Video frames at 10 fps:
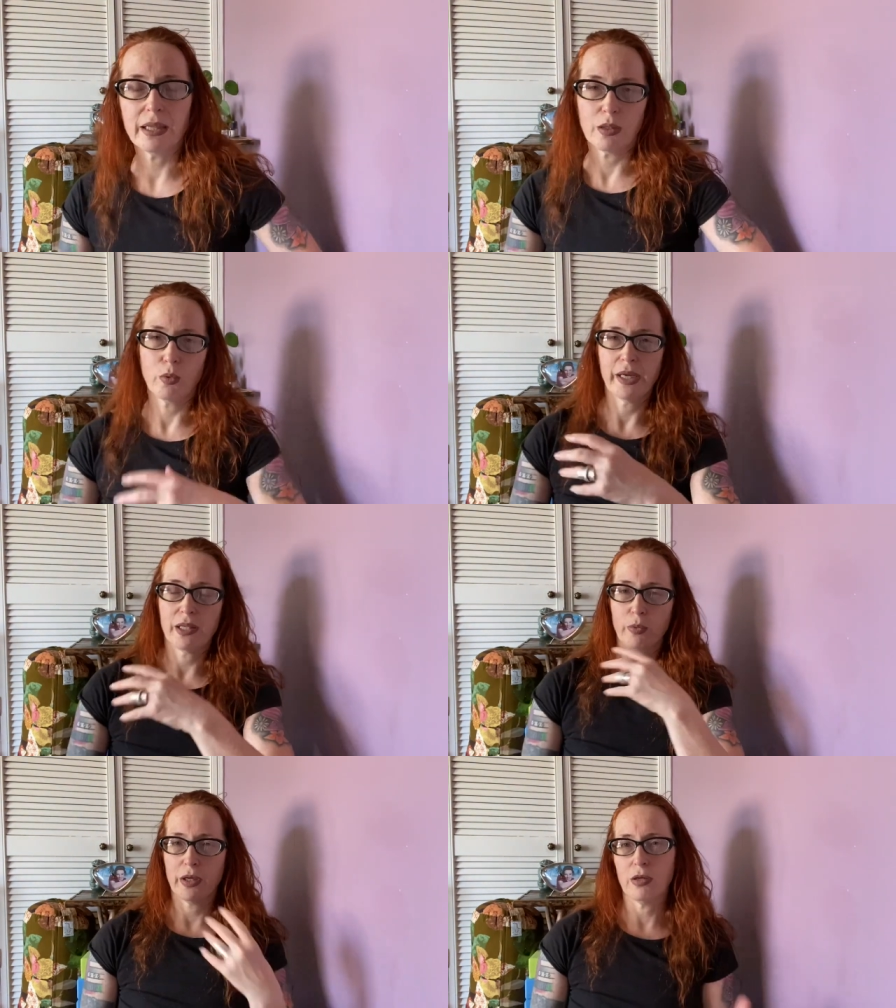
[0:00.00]
the way
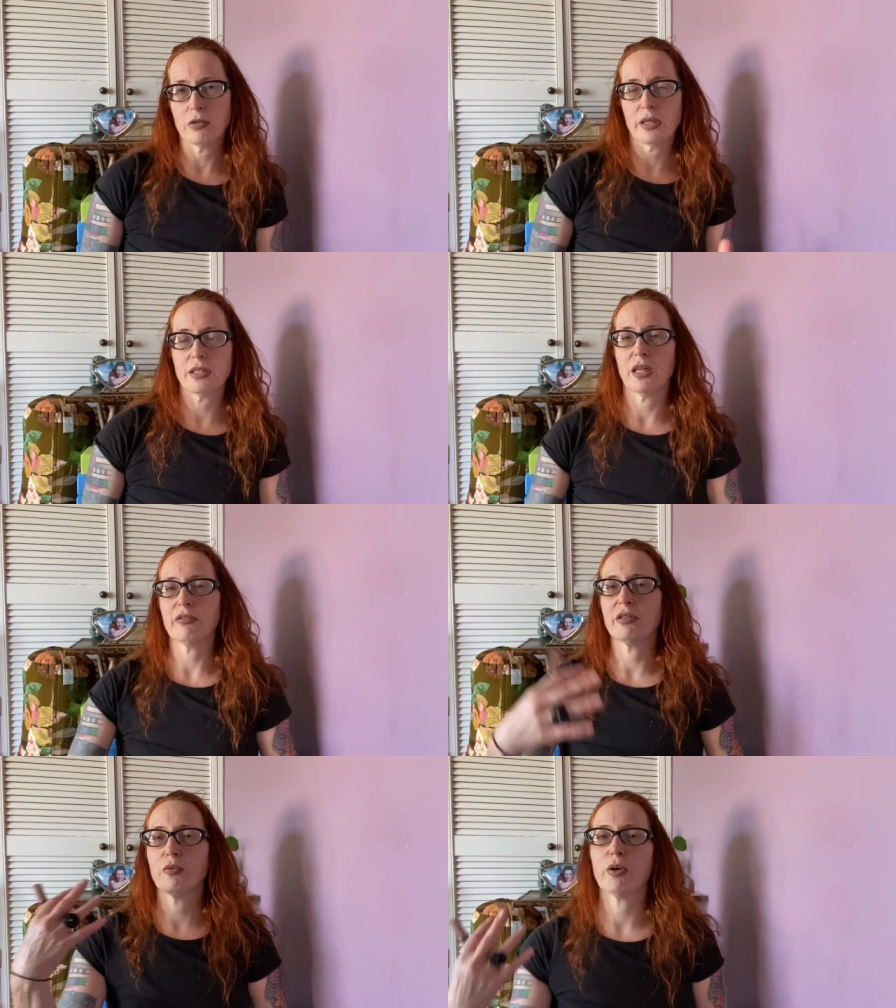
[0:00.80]
that we hold
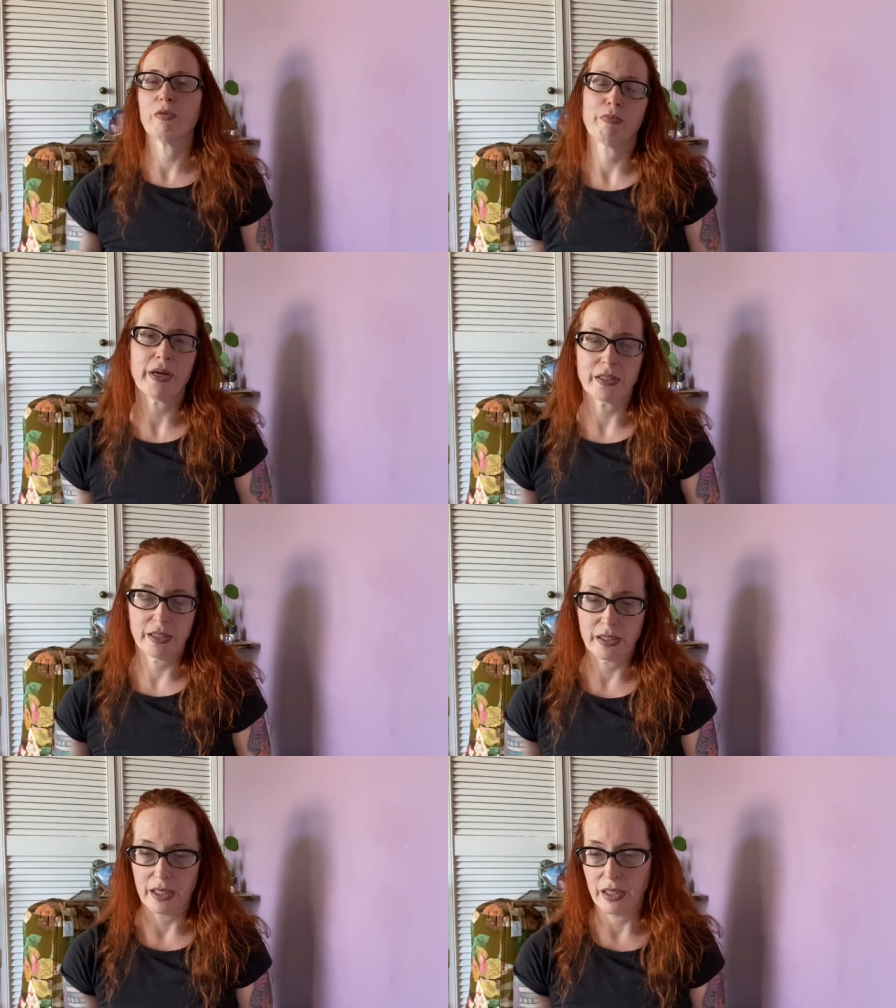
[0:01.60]
ourselves, and the way we
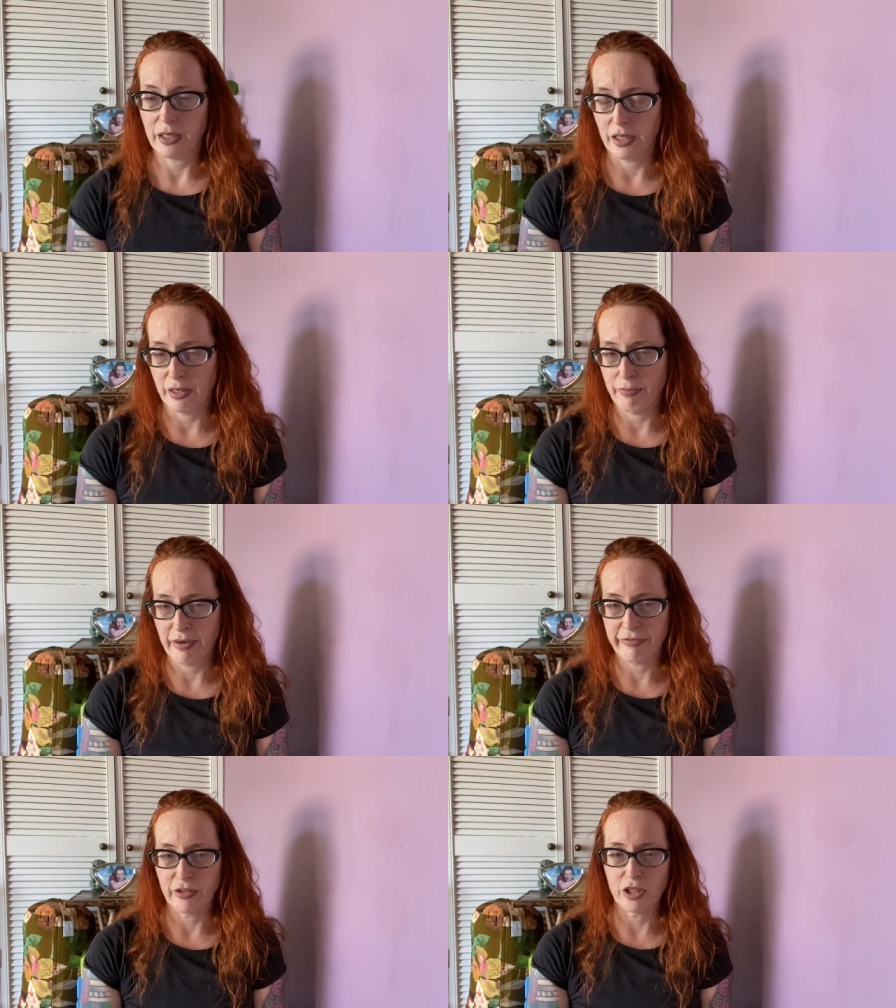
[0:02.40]
practice our uh,
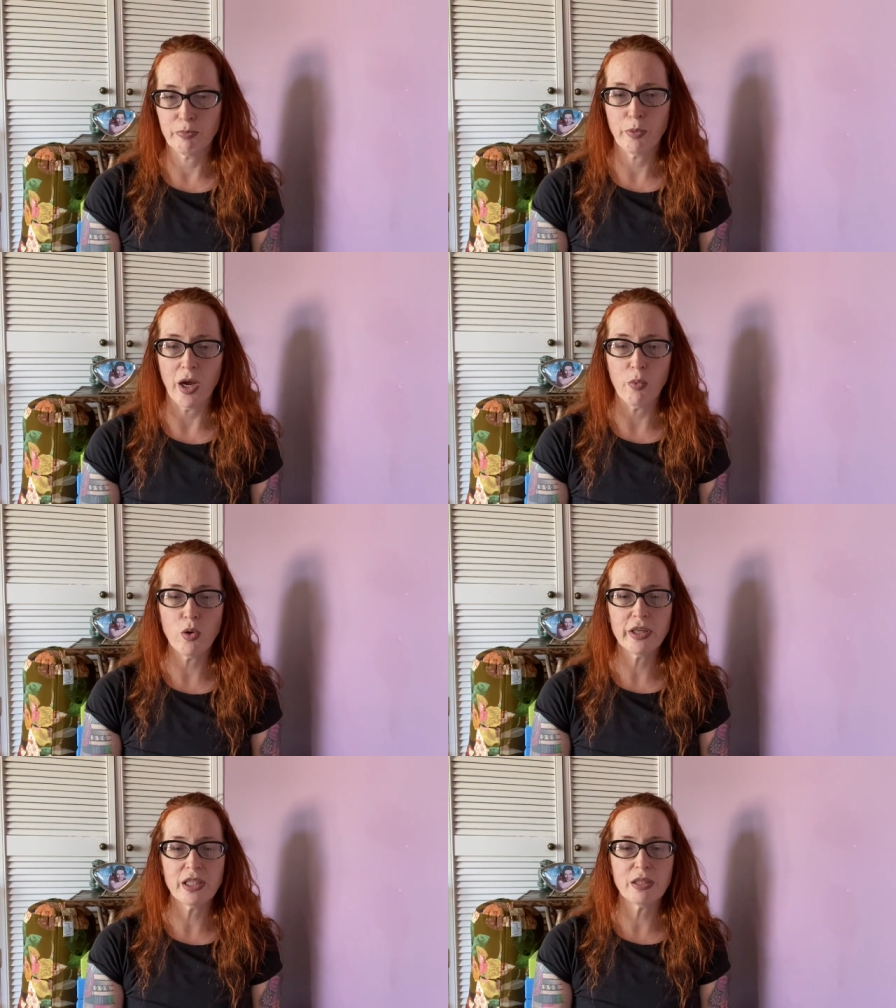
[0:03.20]
mindfulness, but I
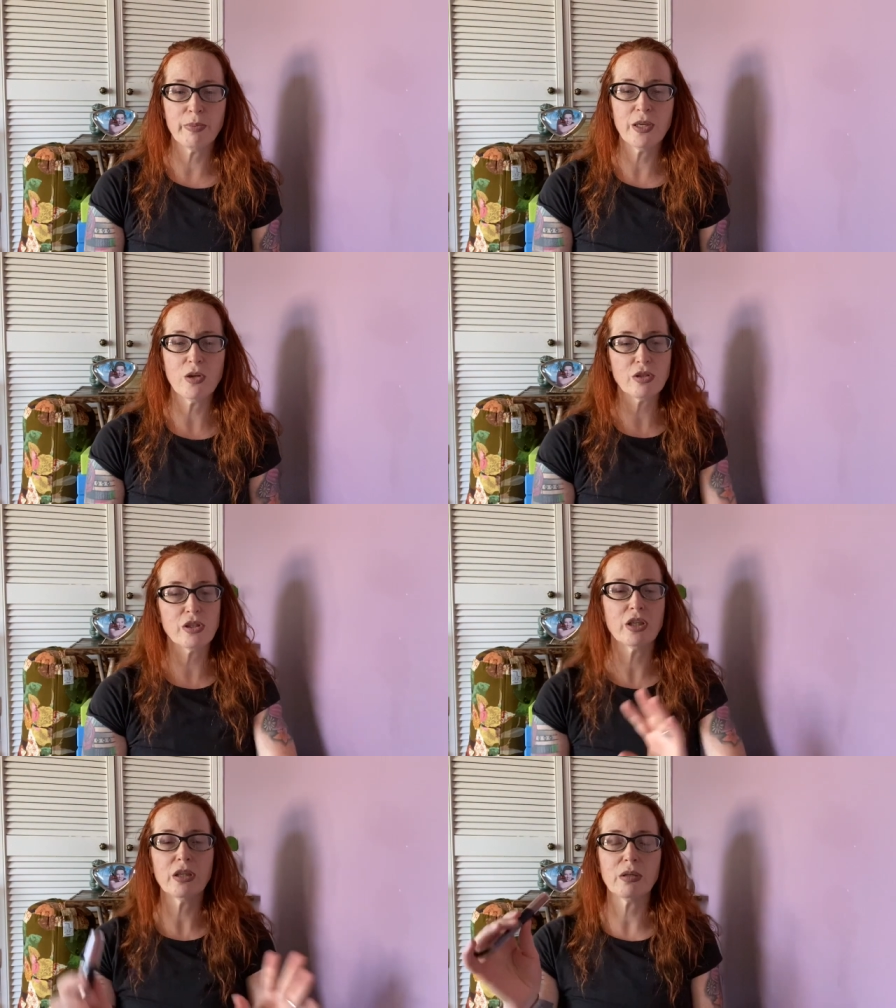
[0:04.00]
want you to be not
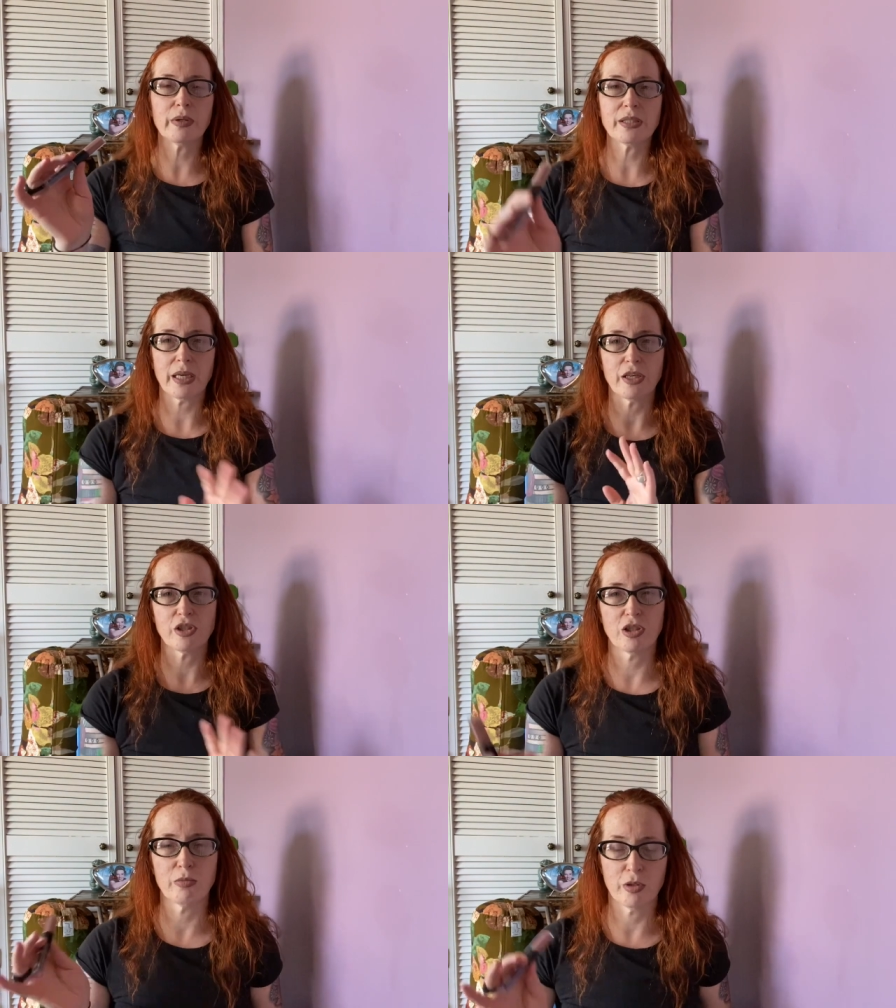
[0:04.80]
too attached
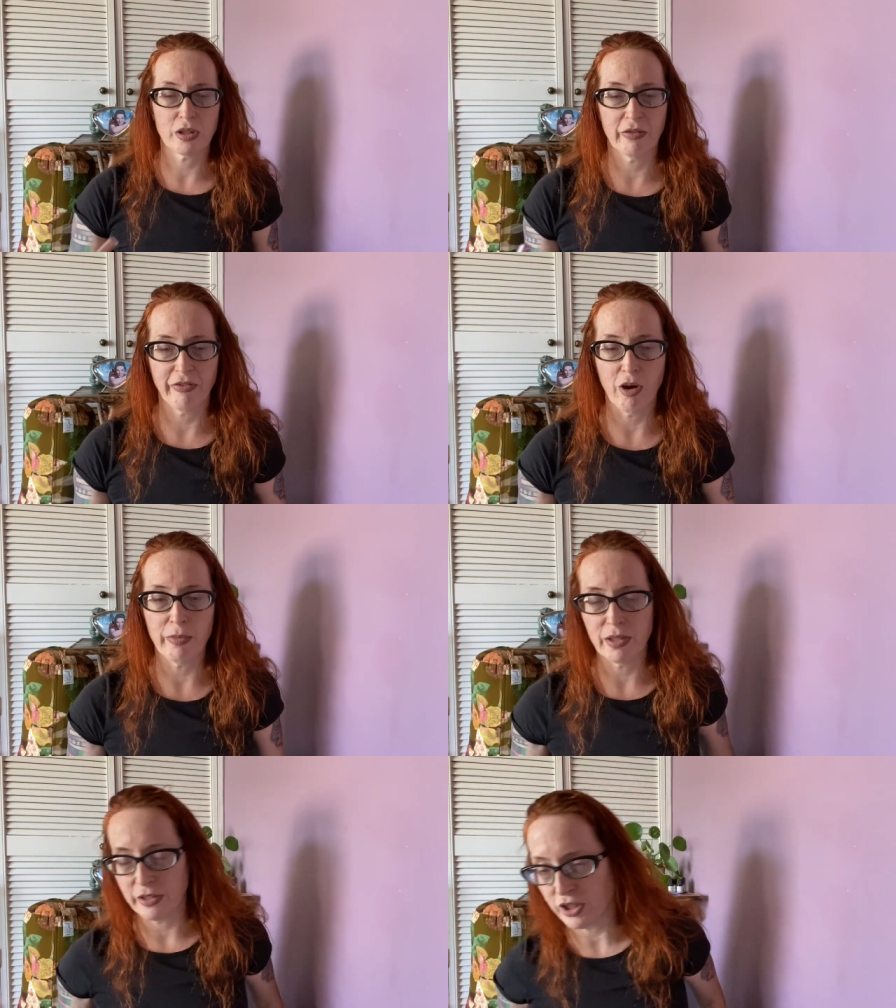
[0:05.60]
too much to the
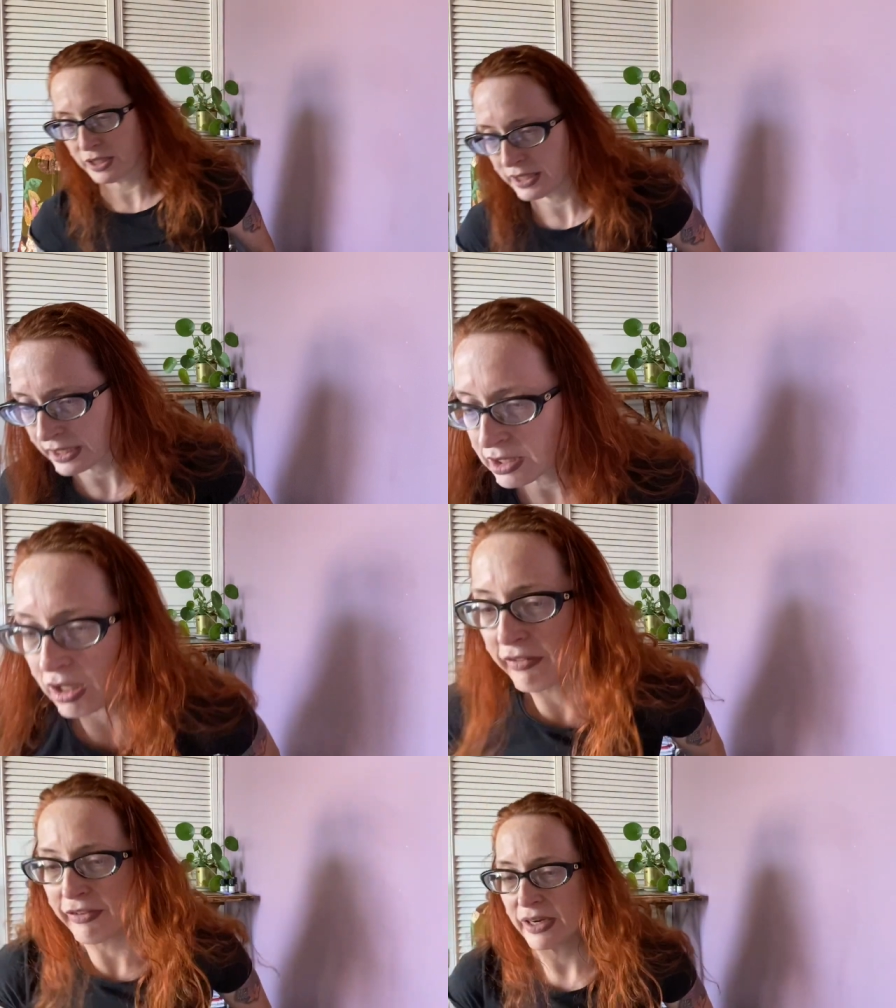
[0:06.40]
formal logistics
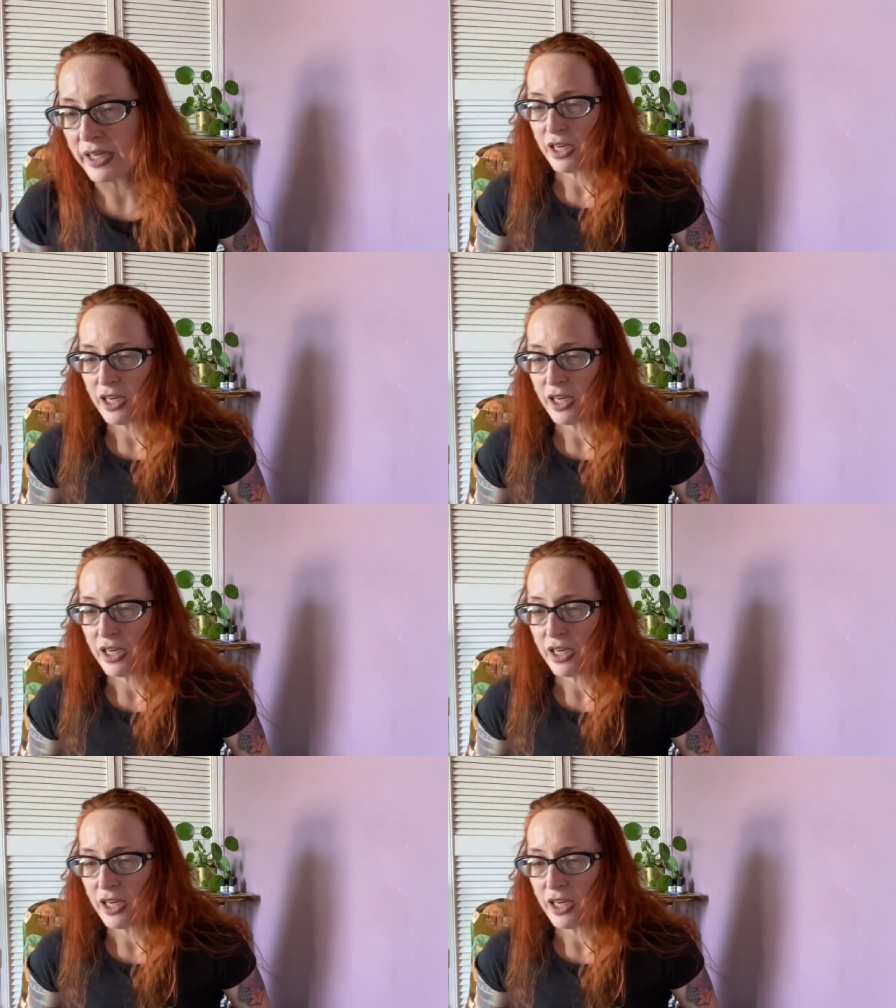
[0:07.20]
of it,